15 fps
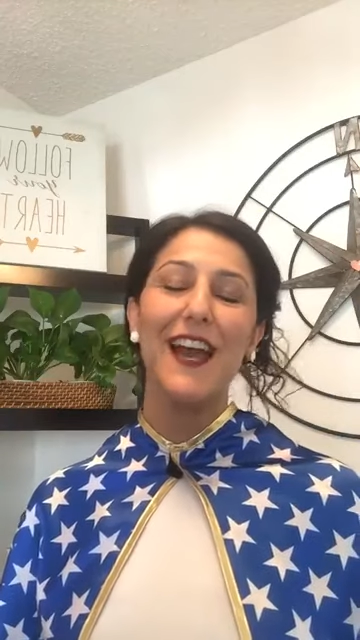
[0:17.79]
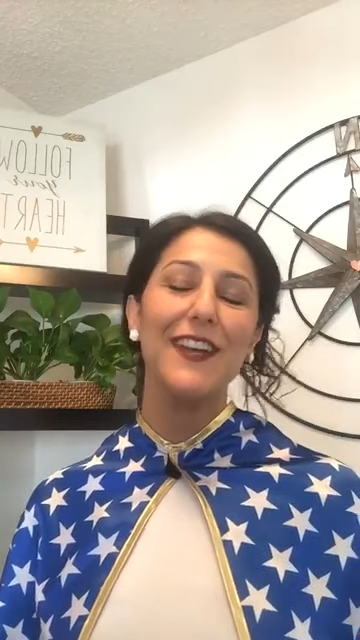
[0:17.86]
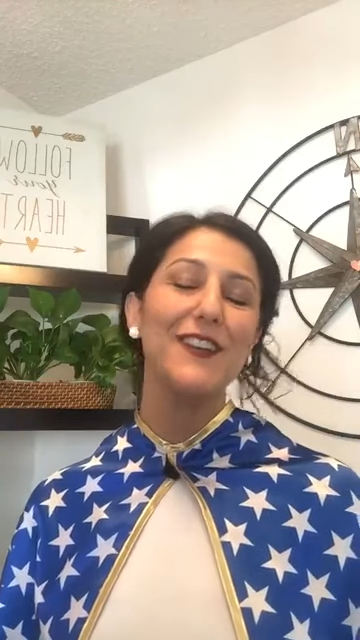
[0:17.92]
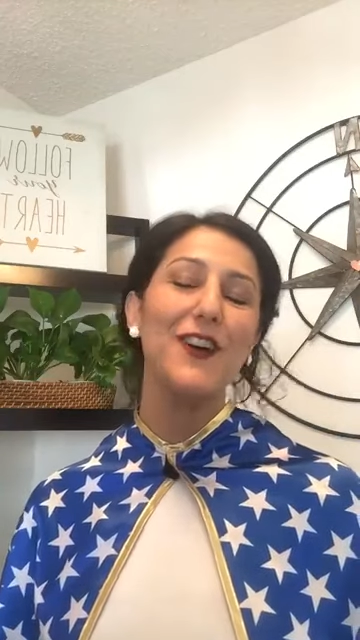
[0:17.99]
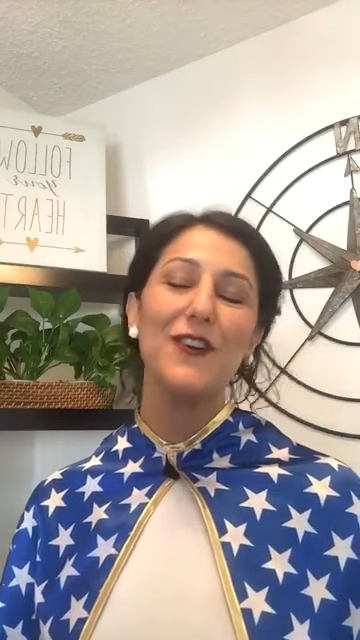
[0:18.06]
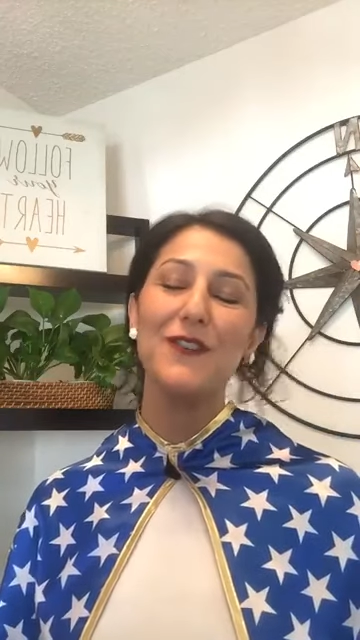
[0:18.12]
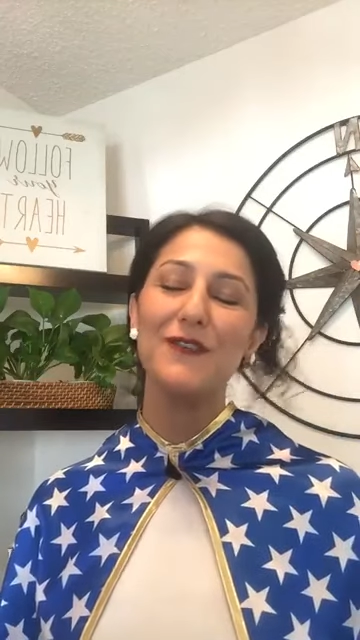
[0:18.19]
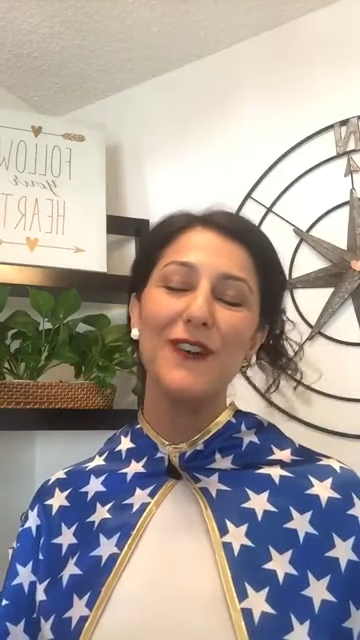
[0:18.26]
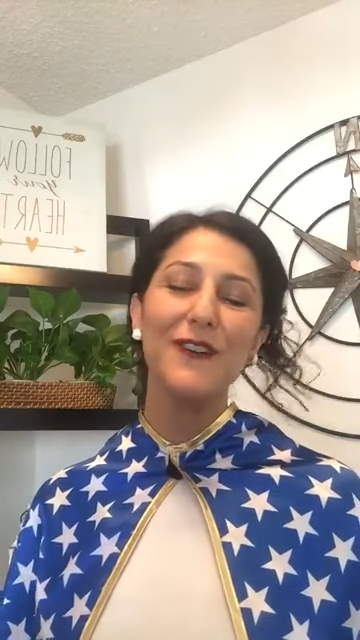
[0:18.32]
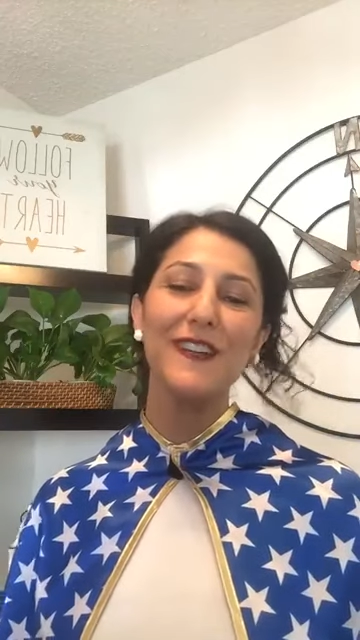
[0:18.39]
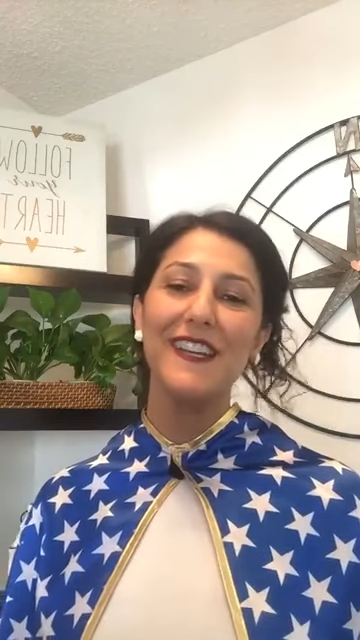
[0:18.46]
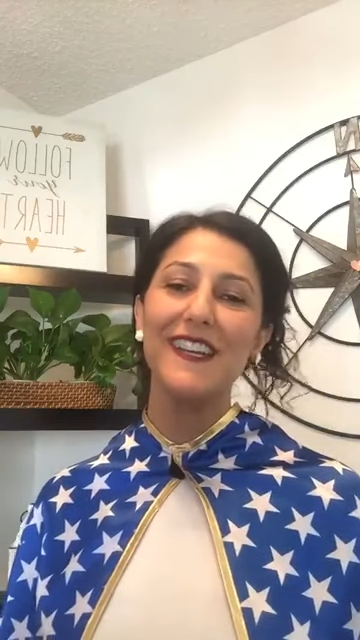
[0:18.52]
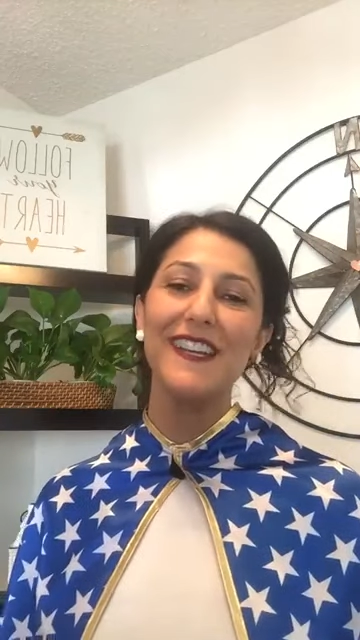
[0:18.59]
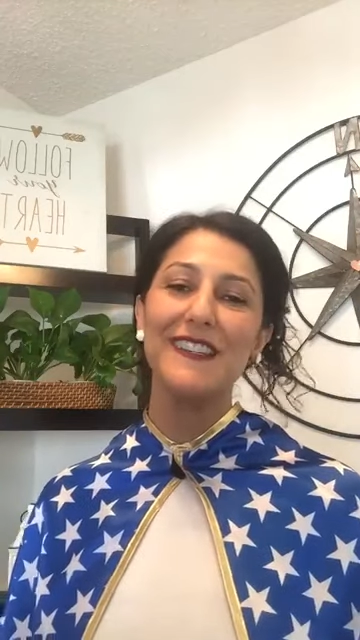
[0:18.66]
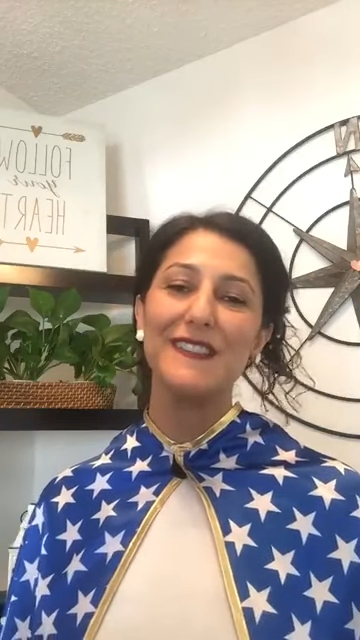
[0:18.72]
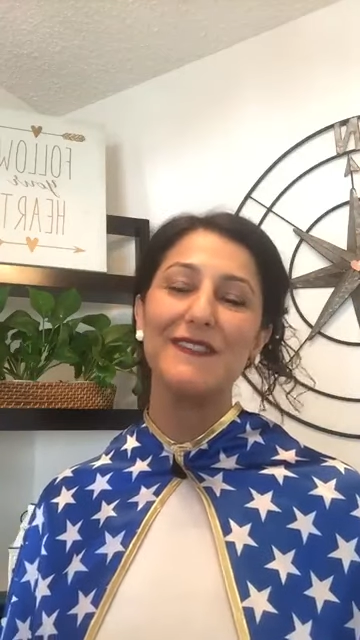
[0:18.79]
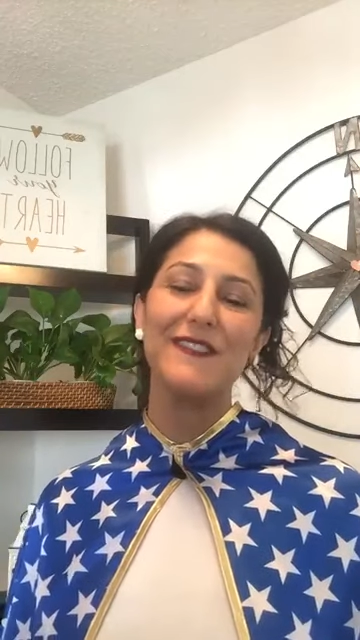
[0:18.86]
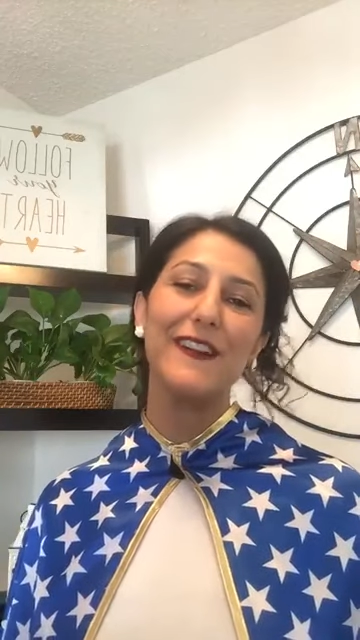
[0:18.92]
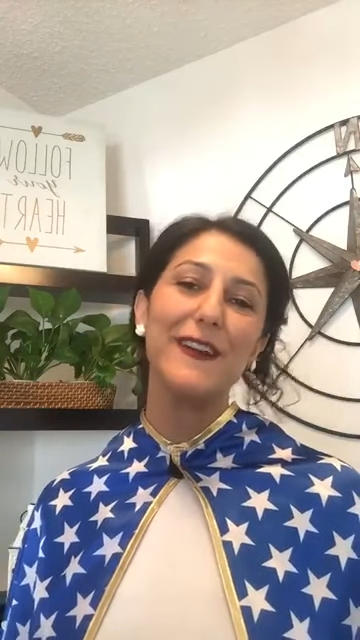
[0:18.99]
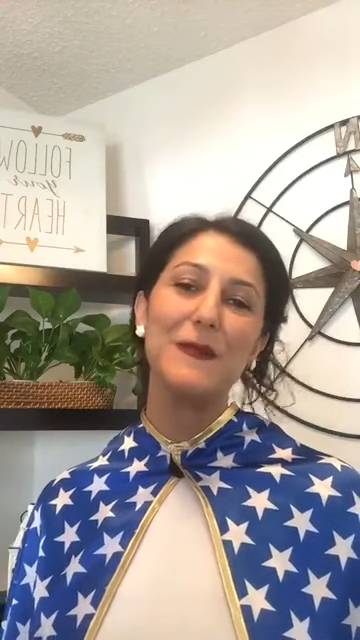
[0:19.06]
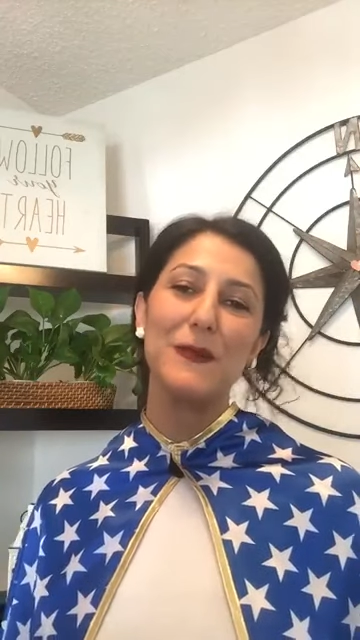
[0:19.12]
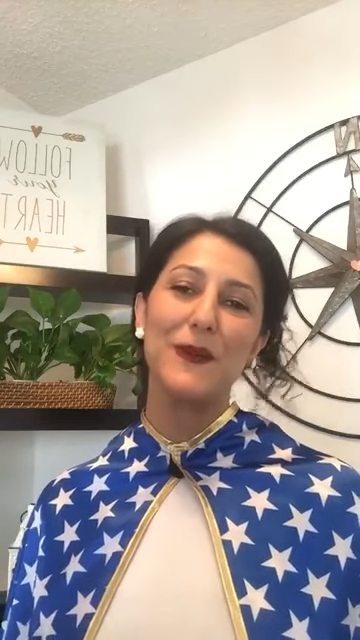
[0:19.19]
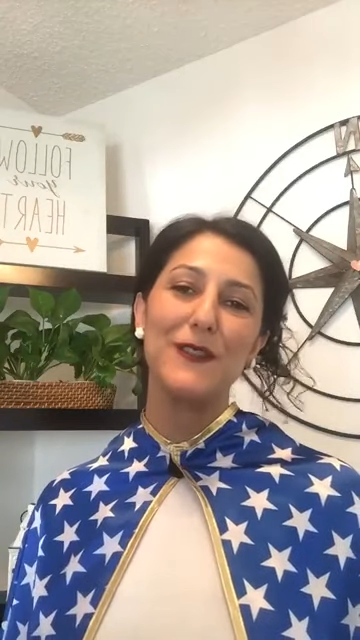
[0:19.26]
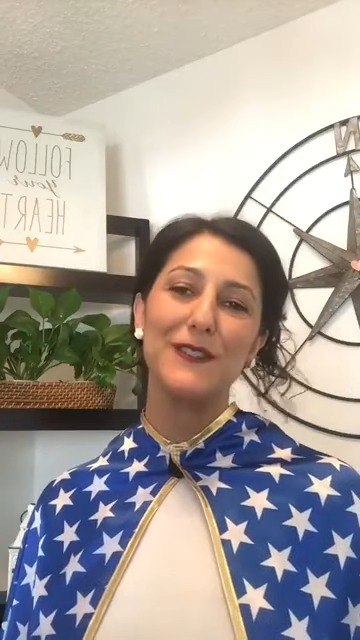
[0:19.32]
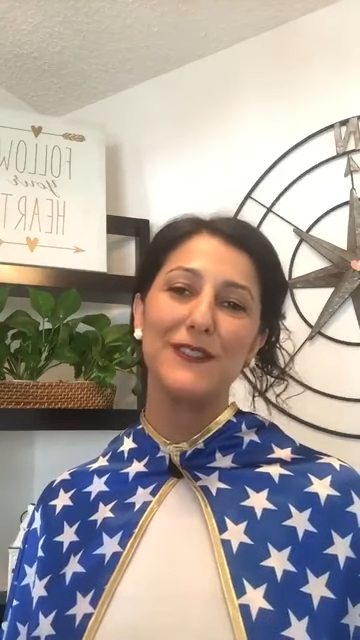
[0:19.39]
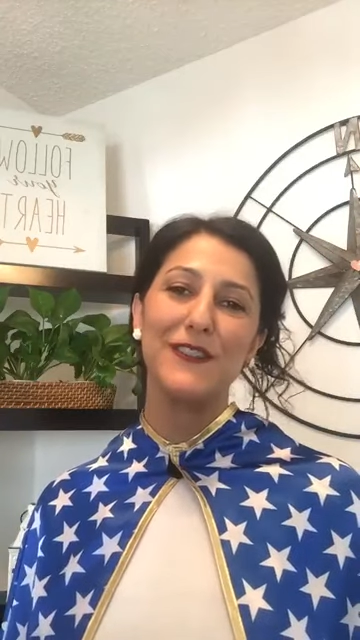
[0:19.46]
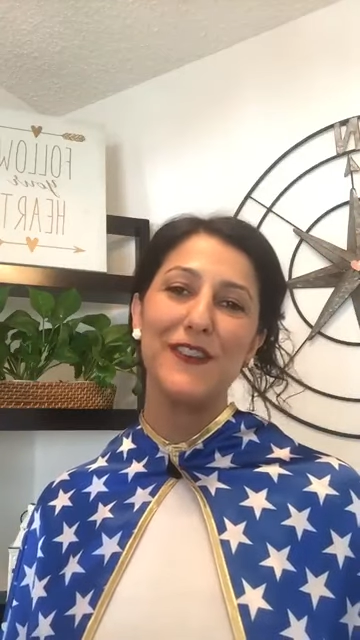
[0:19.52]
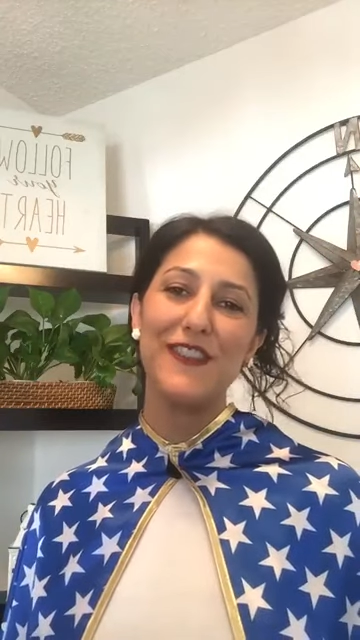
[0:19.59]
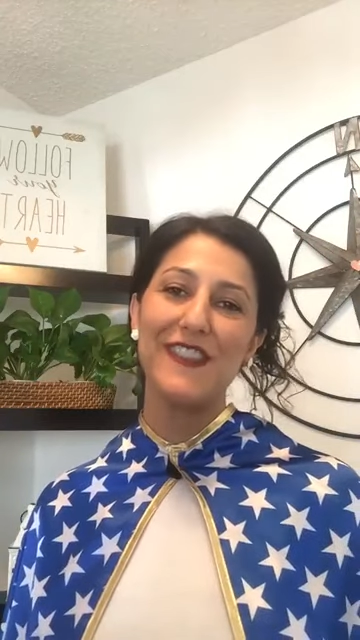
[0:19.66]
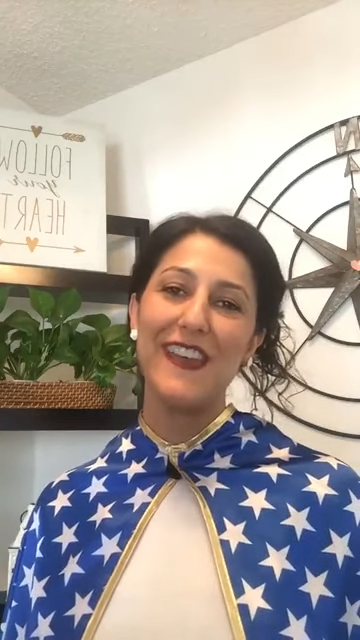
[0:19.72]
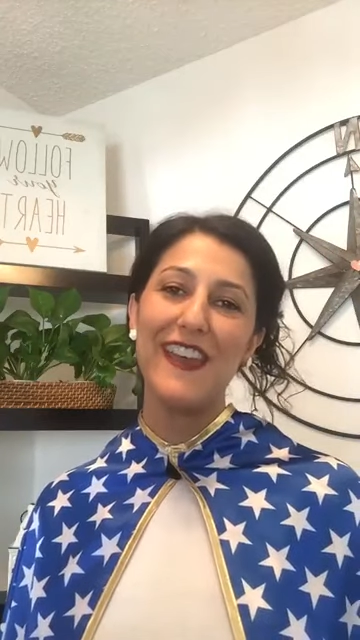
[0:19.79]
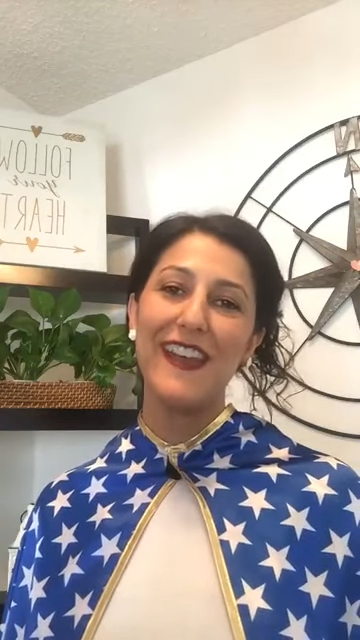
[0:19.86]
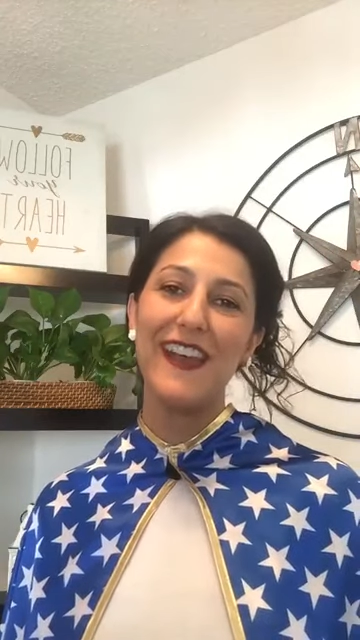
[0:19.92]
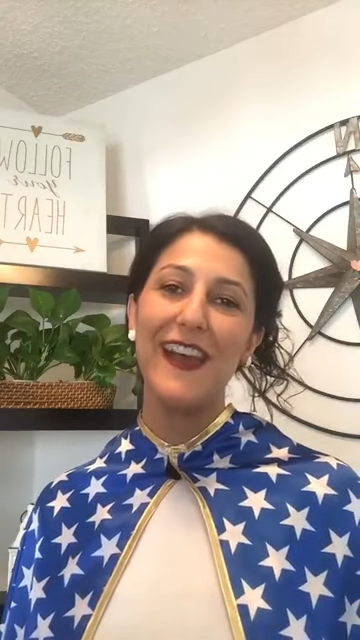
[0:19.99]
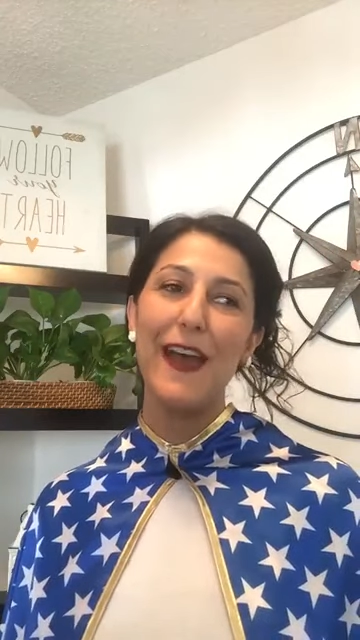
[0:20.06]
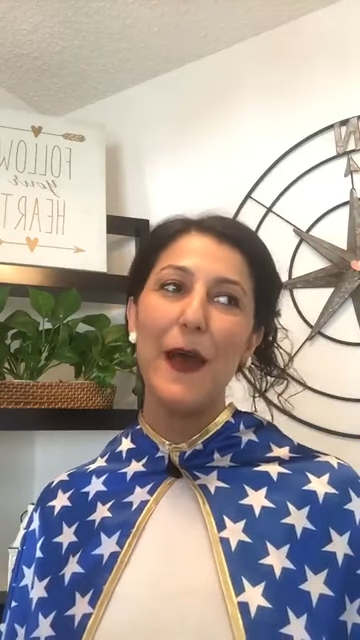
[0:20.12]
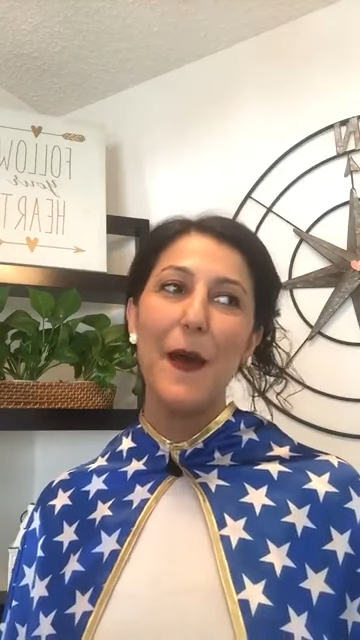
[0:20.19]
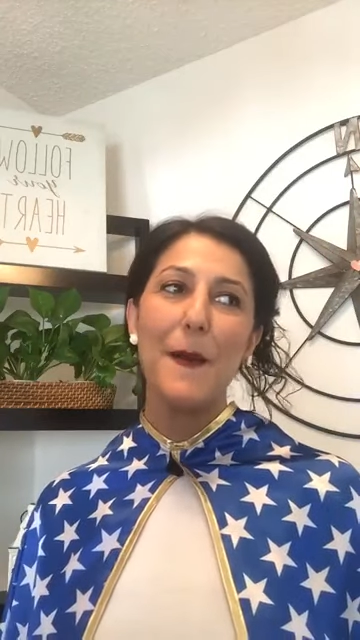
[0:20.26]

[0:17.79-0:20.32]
I know voting is a very personal thing,